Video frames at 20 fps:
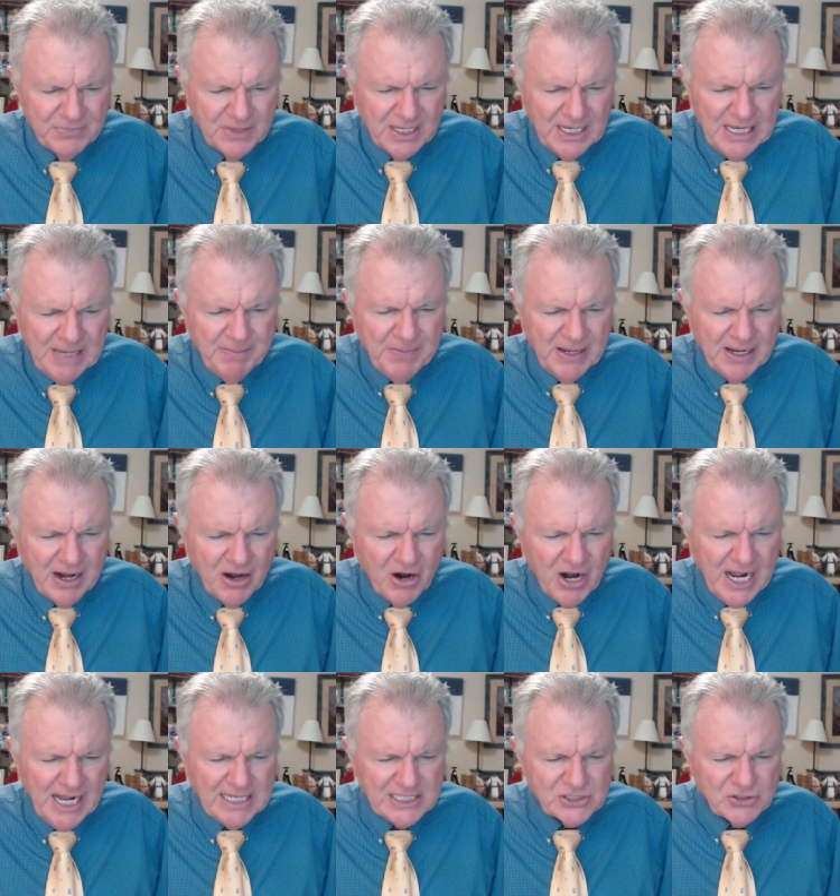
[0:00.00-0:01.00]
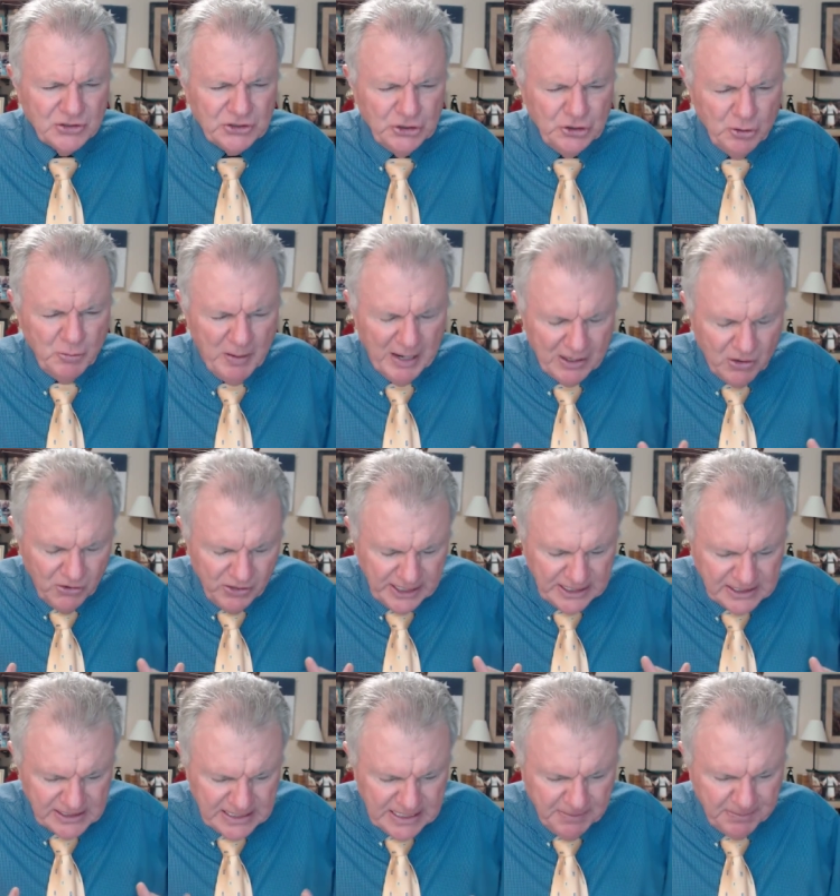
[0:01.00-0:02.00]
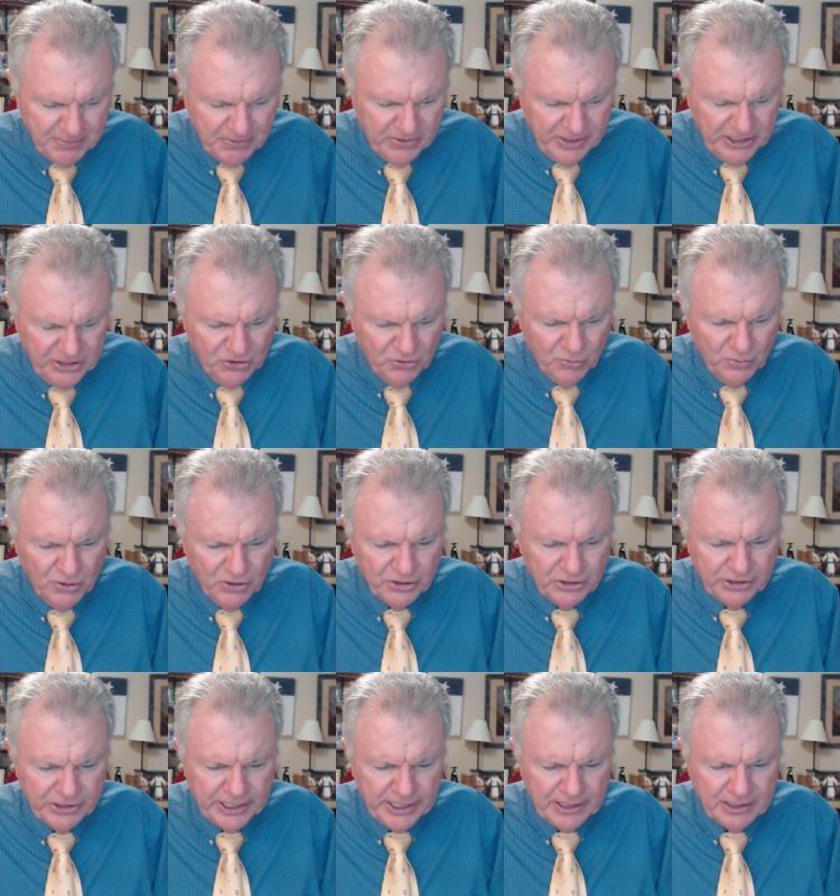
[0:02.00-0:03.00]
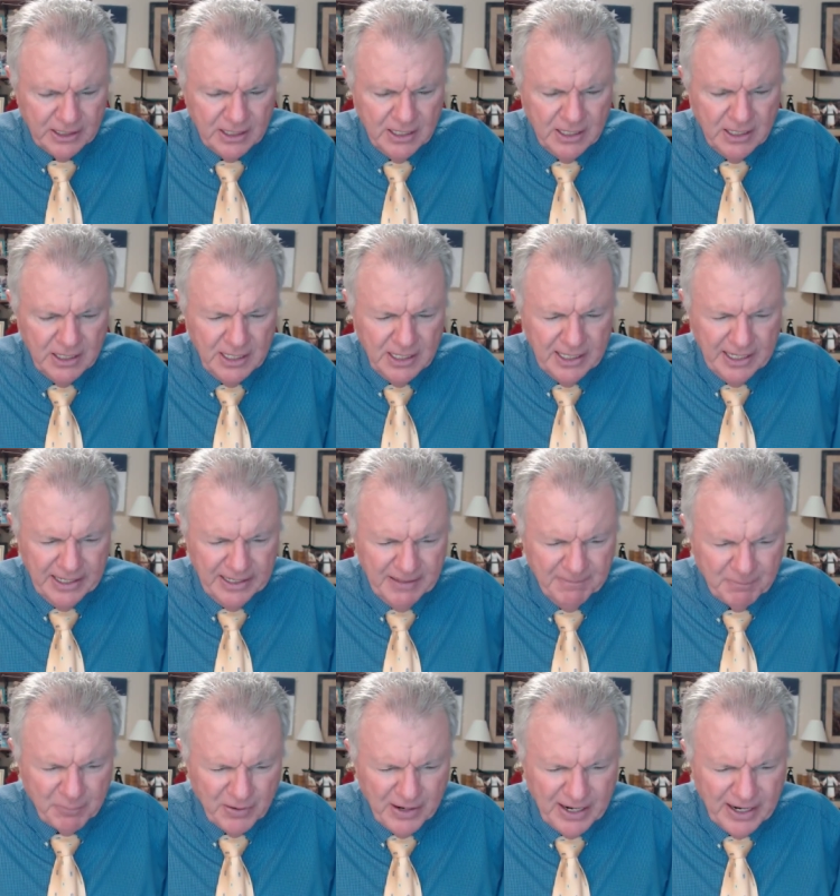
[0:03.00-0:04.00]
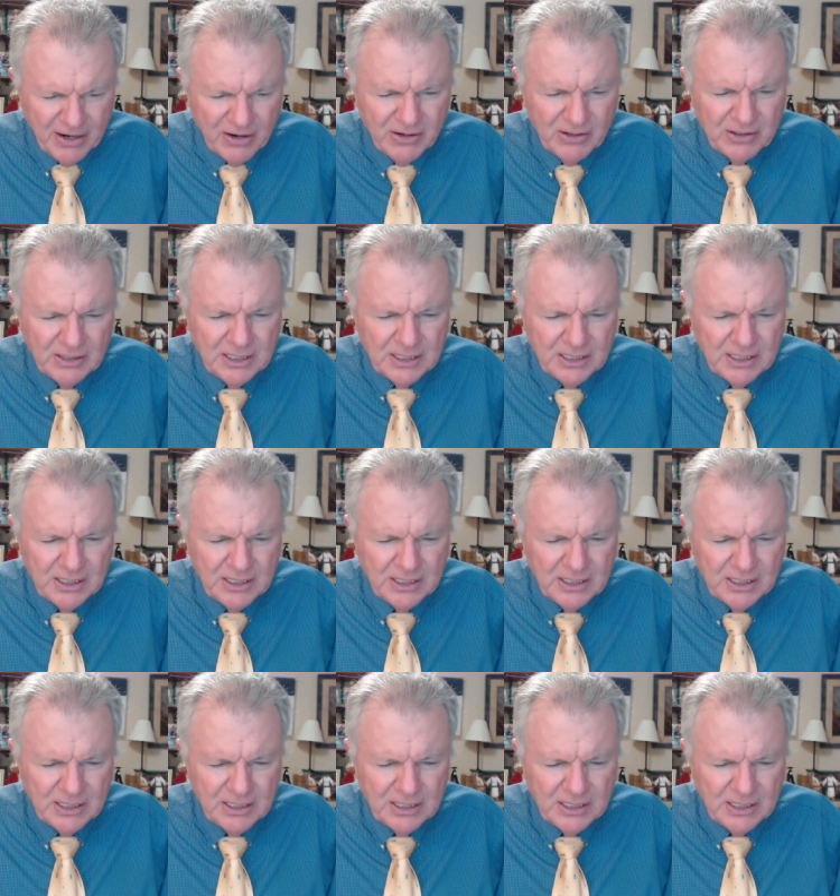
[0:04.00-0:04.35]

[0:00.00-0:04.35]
keeping our eyes on you, by going deeper in your word and, and in prayer,